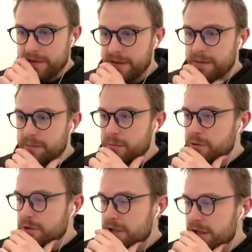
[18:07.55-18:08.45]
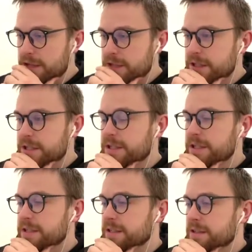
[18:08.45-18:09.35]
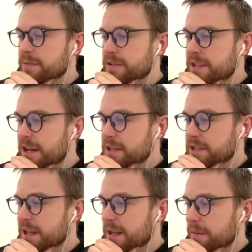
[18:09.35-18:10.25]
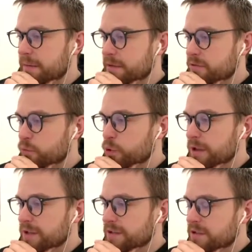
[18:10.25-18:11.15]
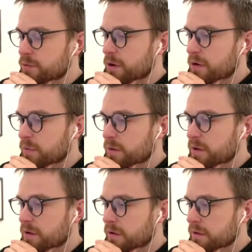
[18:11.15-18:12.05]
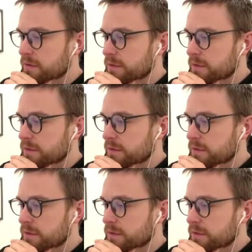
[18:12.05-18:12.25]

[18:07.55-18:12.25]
The mustache game is really strong with gold.